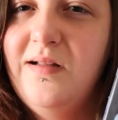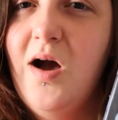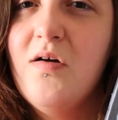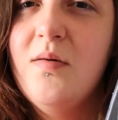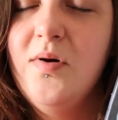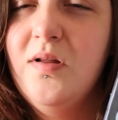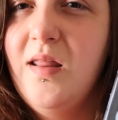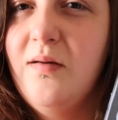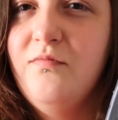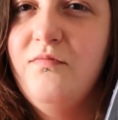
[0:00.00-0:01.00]

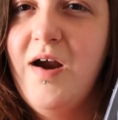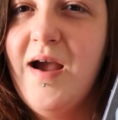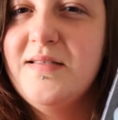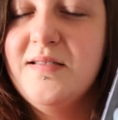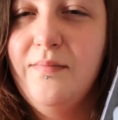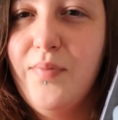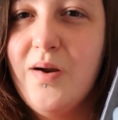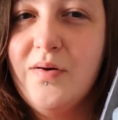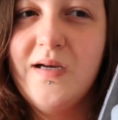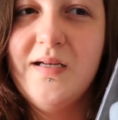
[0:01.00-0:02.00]
horrible and wrecked and
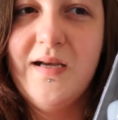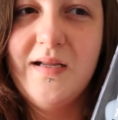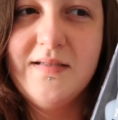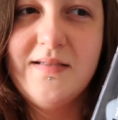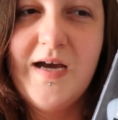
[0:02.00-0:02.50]
broken and